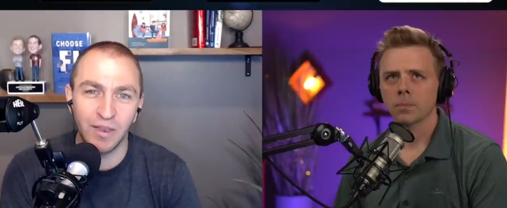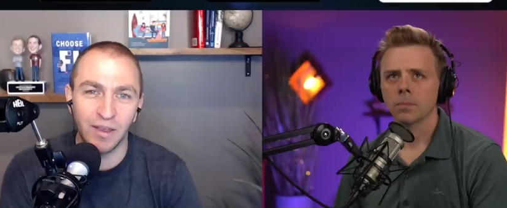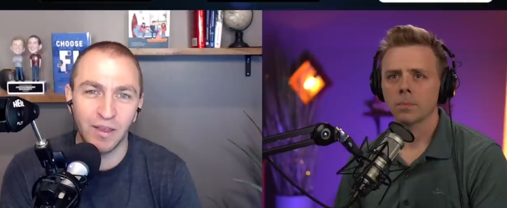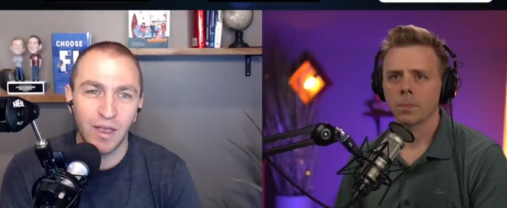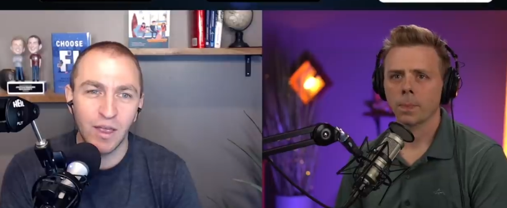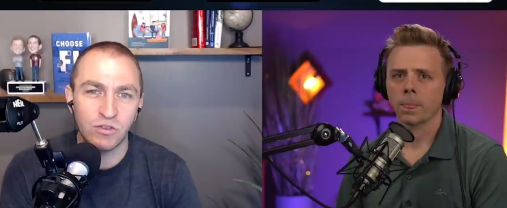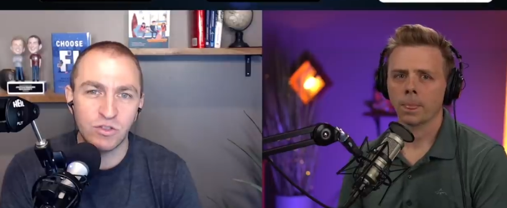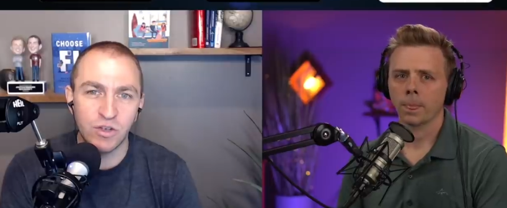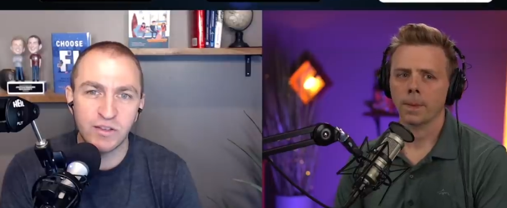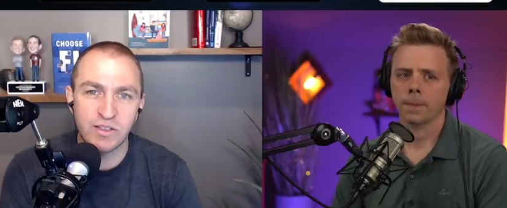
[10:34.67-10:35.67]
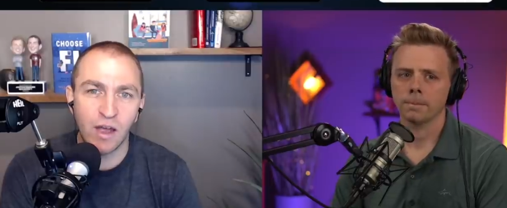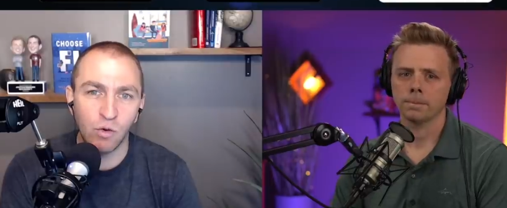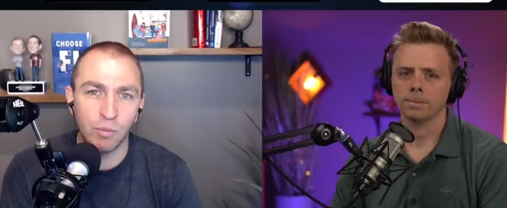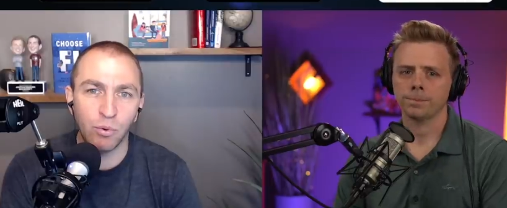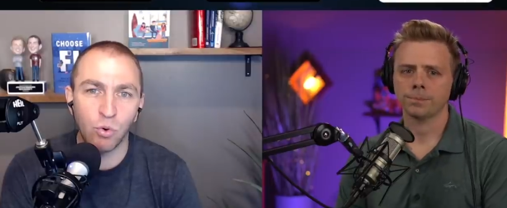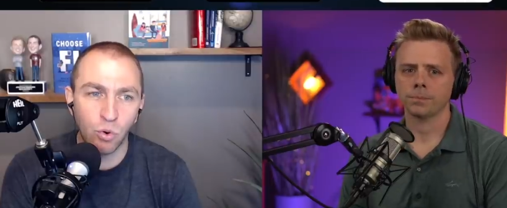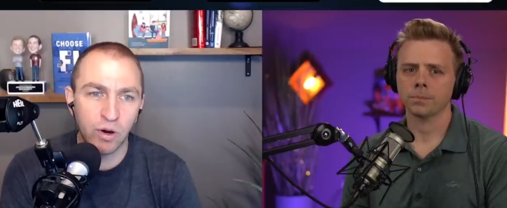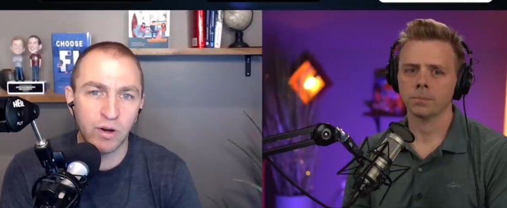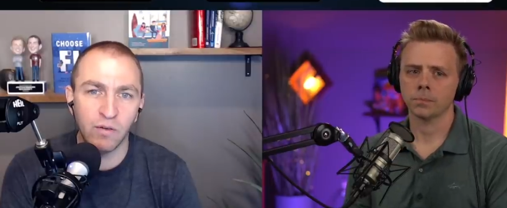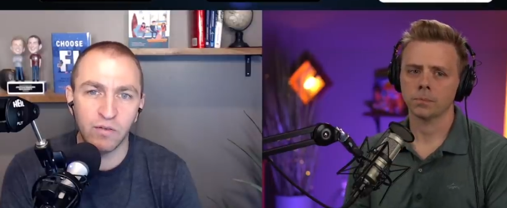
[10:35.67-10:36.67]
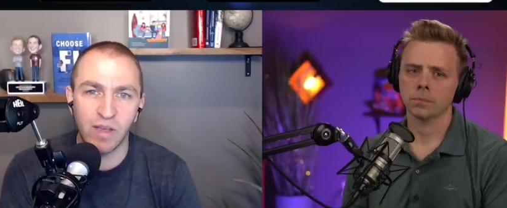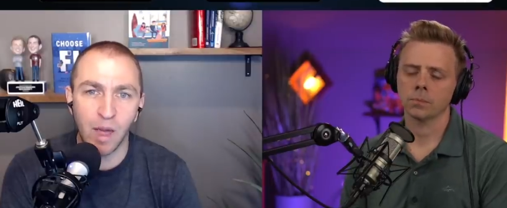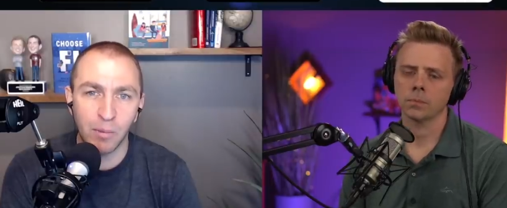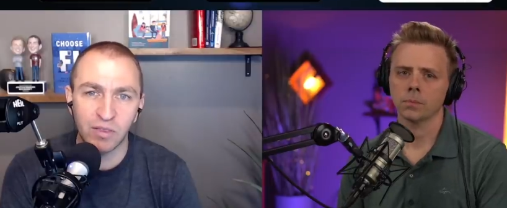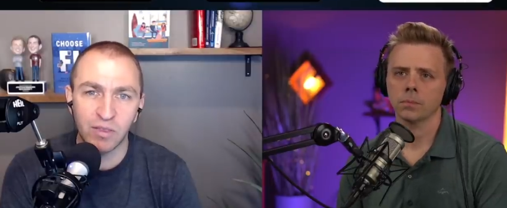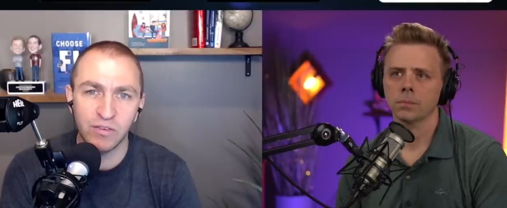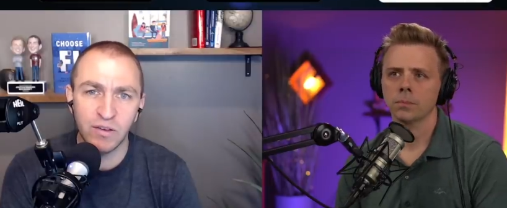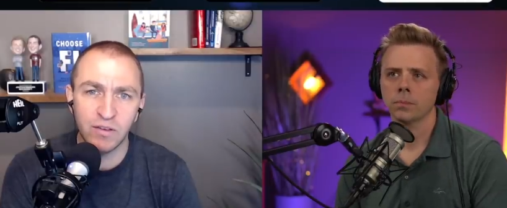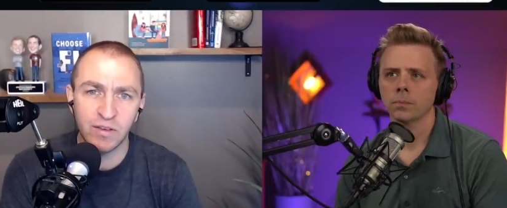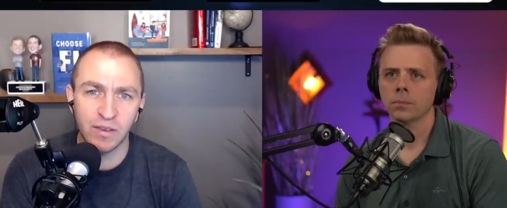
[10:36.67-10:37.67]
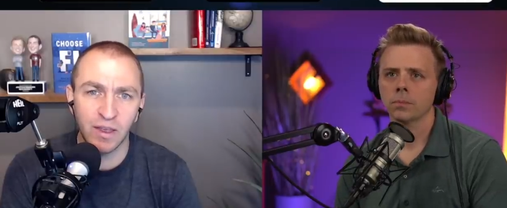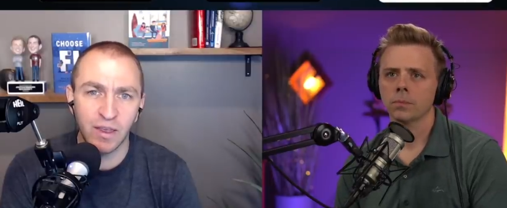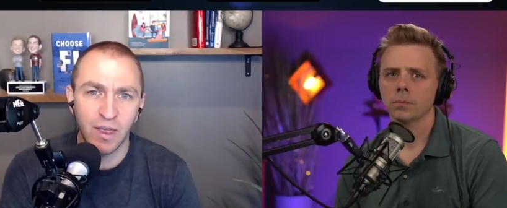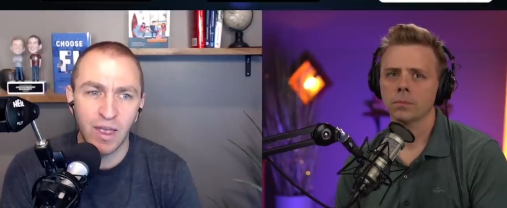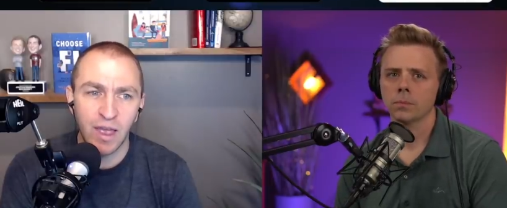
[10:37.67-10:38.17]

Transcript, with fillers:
Speaker 1: On like just how important of a topic this is, and like